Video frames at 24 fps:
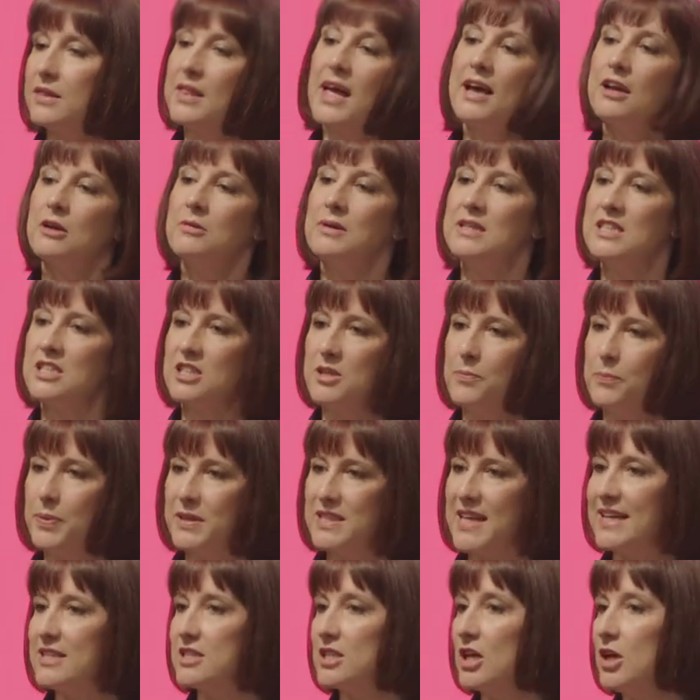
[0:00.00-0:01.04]
That question
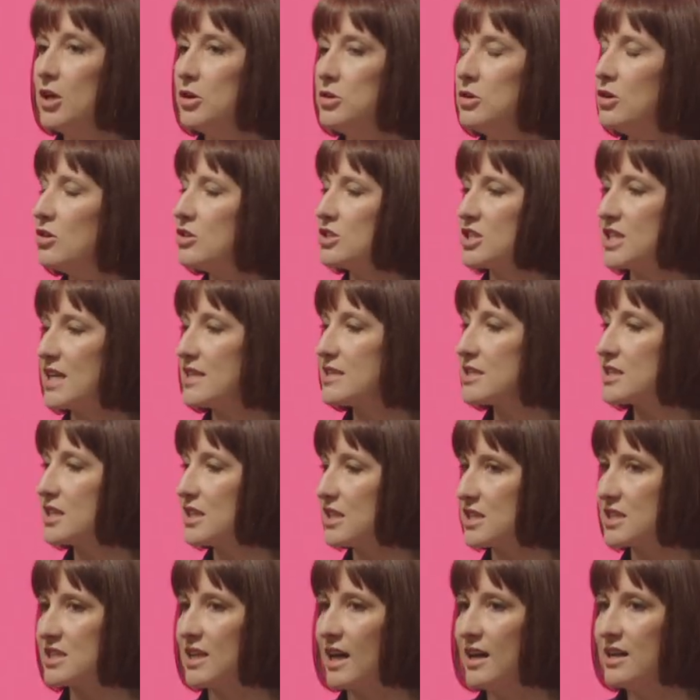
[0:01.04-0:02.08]
pertains not just to
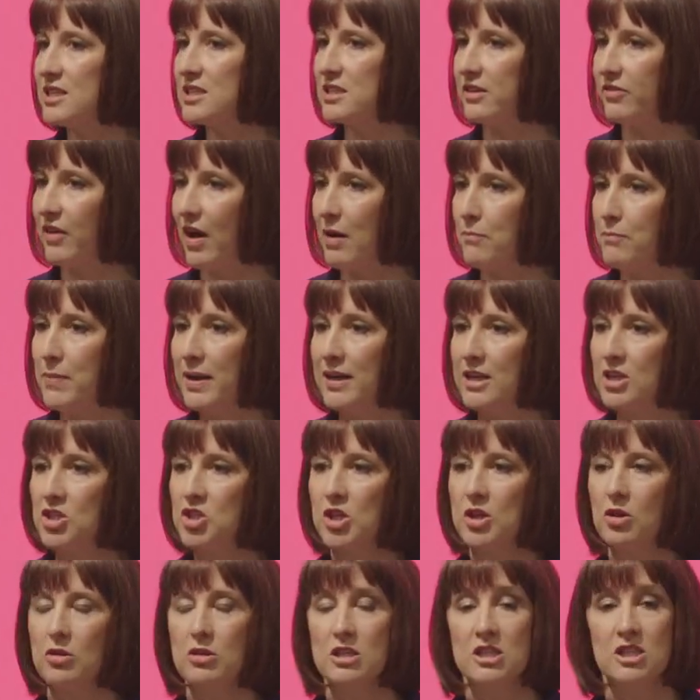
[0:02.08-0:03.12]
the size of our
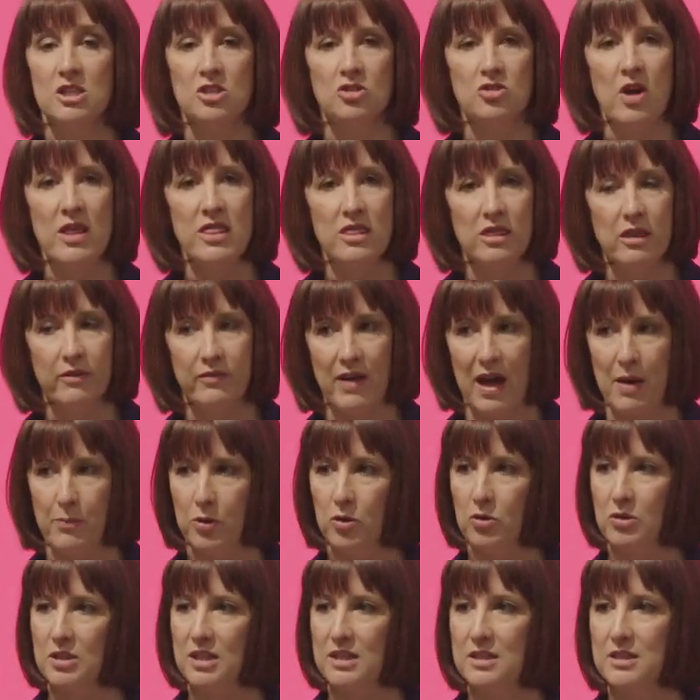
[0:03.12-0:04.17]
military or the strength of our
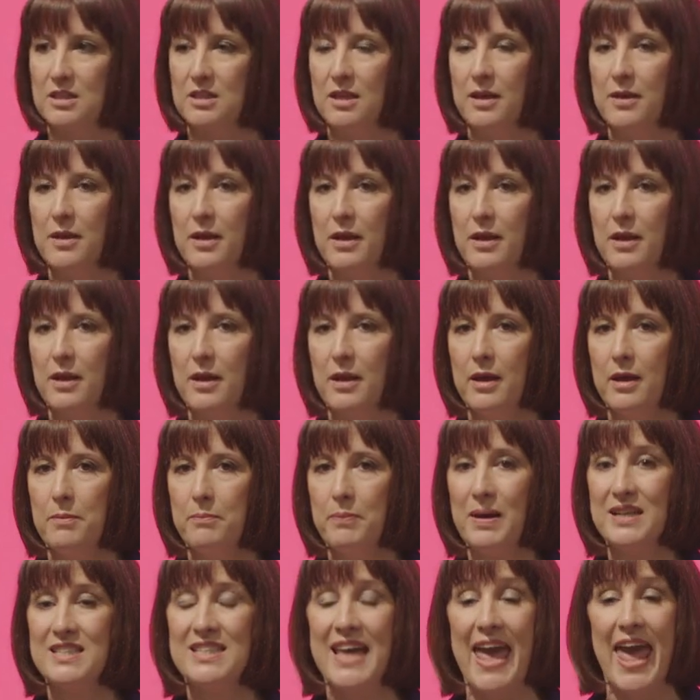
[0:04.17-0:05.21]
borders,
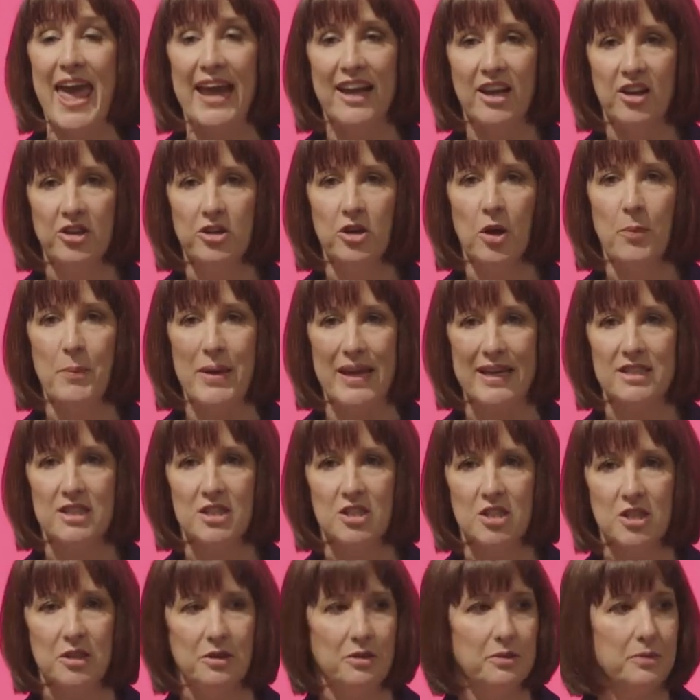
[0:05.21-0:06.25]
but to economics
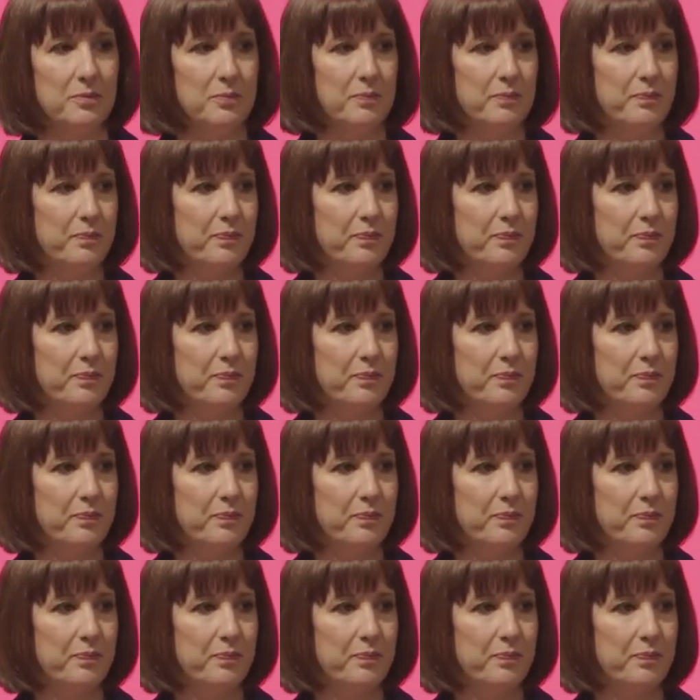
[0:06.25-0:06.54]
too.